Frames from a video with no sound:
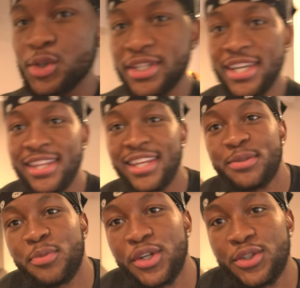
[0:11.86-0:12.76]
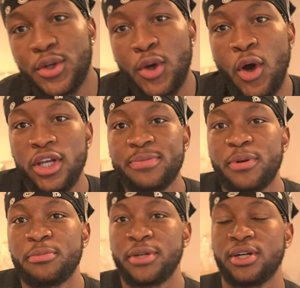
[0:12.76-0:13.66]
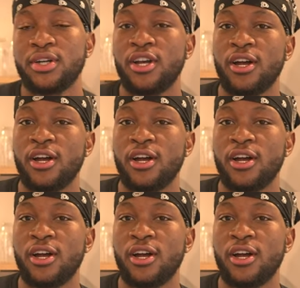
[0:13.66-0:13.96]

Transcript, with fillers: You see, this brings your cost per meal